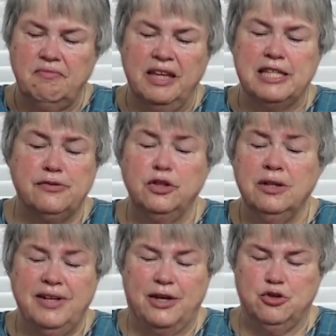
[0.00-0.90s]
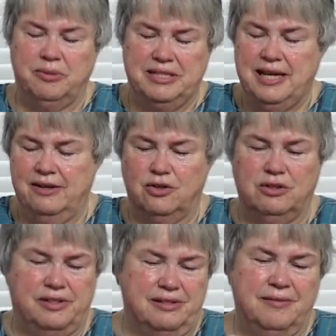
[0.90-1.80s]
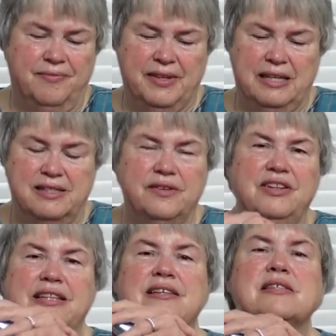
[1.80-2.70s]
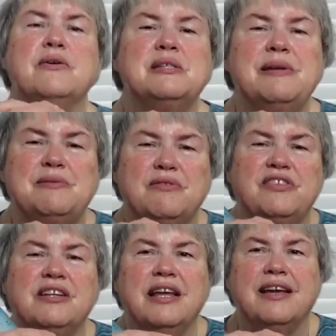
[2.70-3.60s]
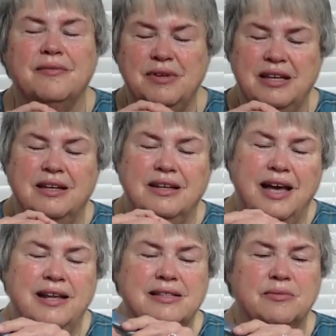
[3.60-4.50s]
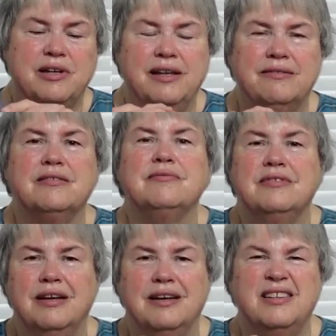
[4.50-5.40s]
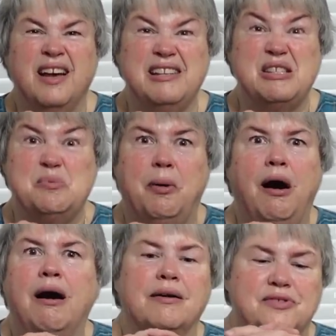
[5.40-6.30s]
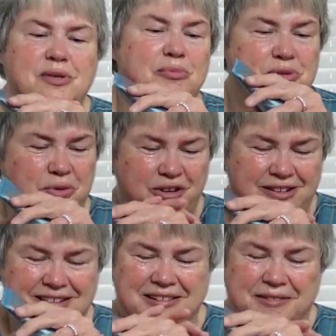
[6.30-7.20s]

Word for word: It's full of natural botanicals. Stuff like this always makes me feel like I'm at some kind of a, a nice spa of some sort.